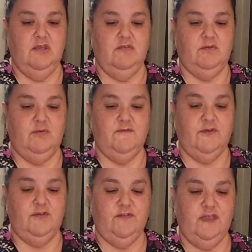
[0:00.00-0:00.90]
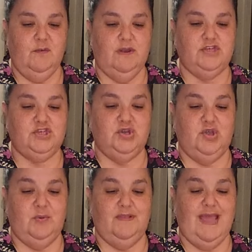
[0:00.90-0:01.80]
So the first thing I want to show
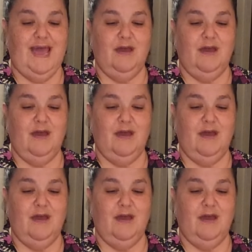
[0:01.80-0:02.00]
you is